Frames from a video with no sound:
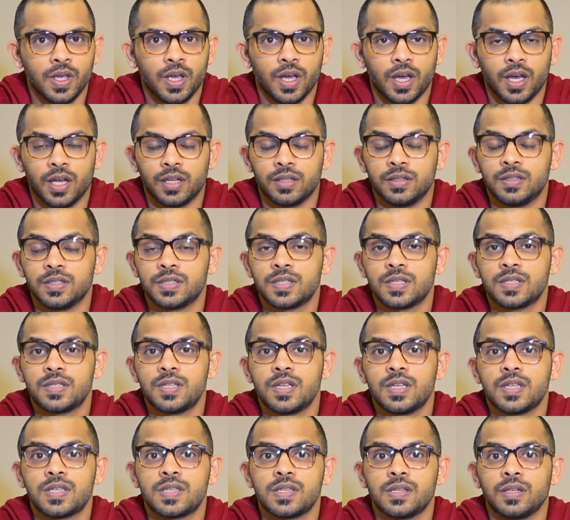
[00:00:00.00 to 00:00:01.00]
and this is
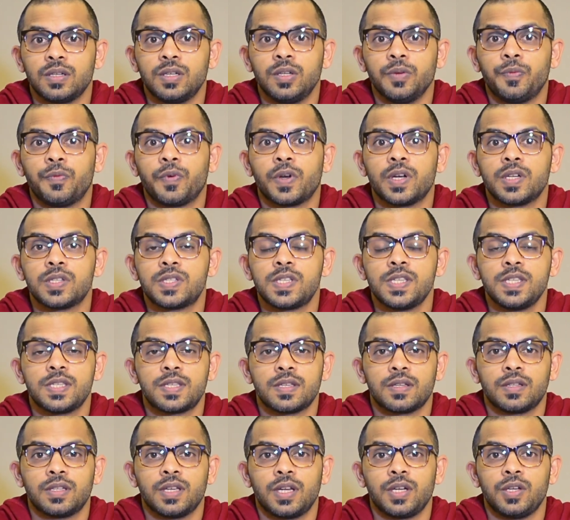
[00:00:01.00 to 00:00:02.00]
the different
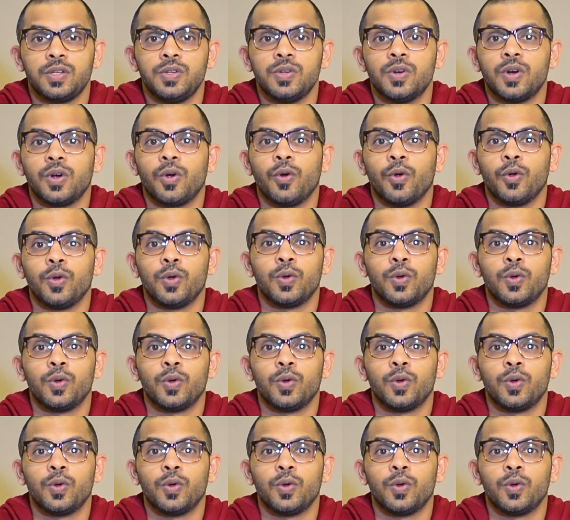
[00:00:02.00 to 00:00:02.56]
season that you are going